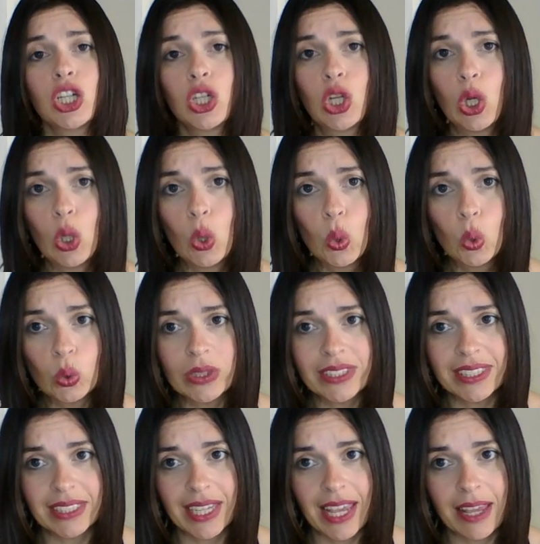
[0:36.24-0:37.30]

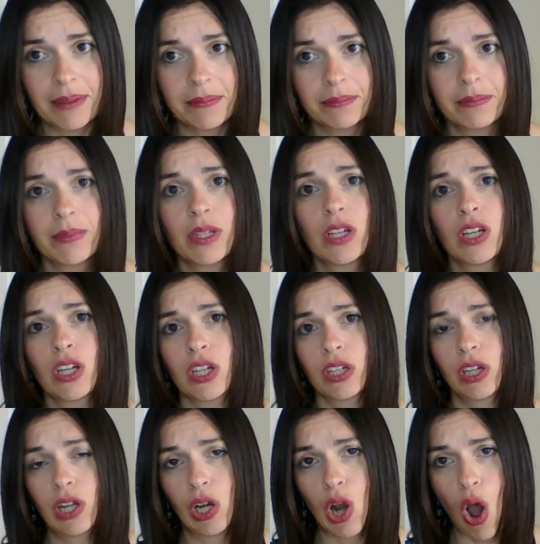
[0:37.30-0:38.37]
glutine,
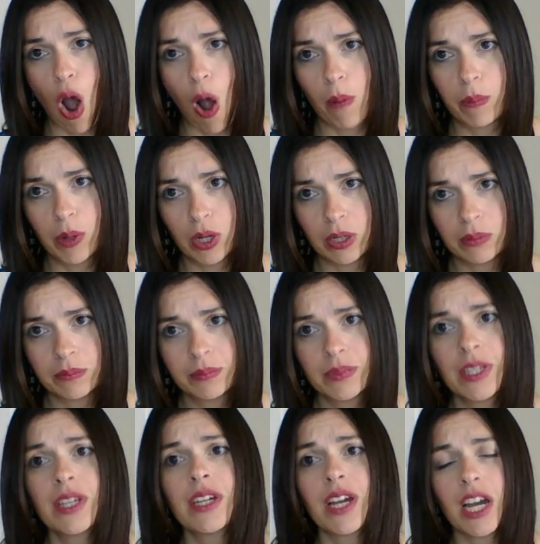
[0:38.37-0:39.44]
globo
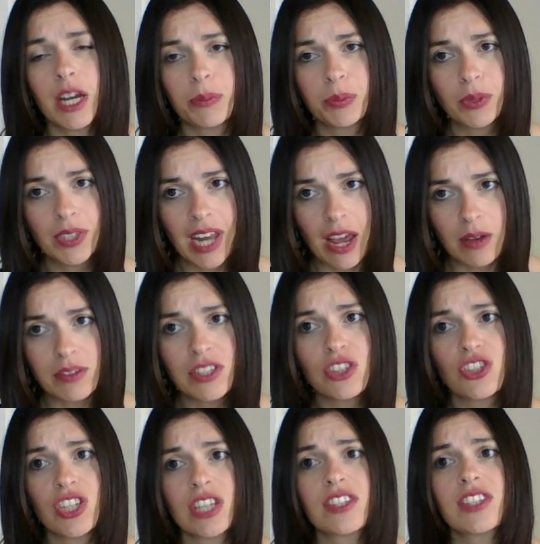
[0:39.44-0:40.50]
are
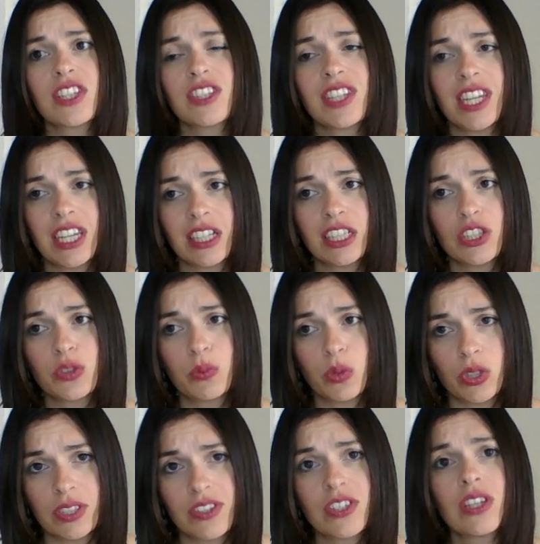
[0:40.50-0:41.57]
pronounced just as the English
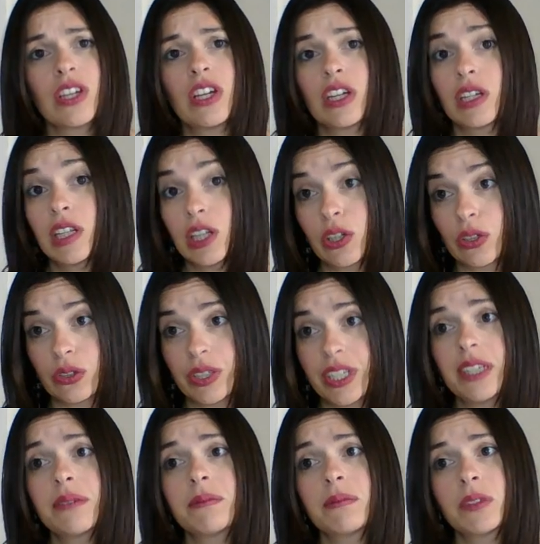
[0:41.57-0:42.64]
words
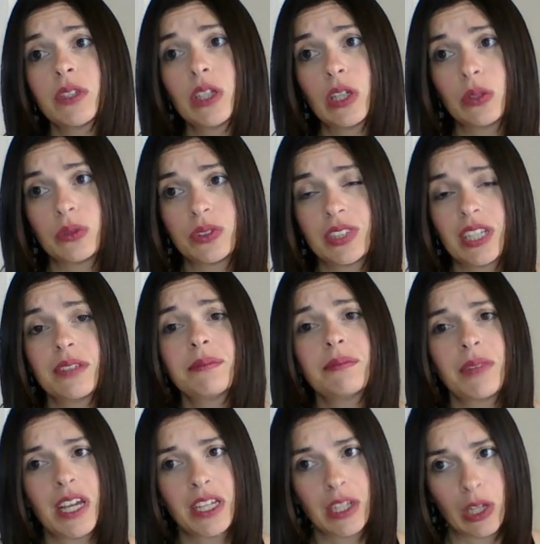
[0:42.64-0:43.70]
glory, gluten,
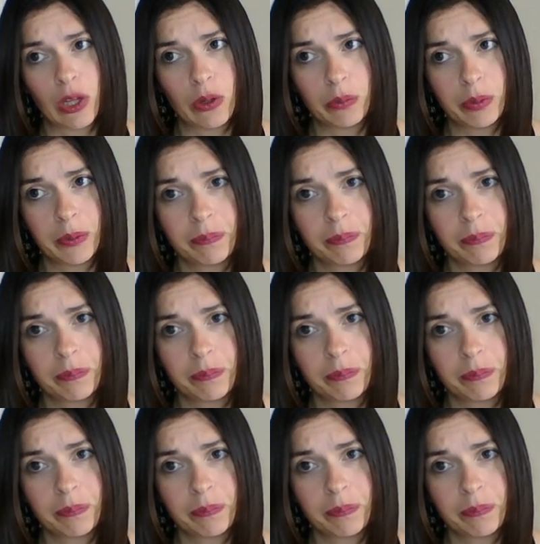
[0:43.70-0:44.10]
and globe.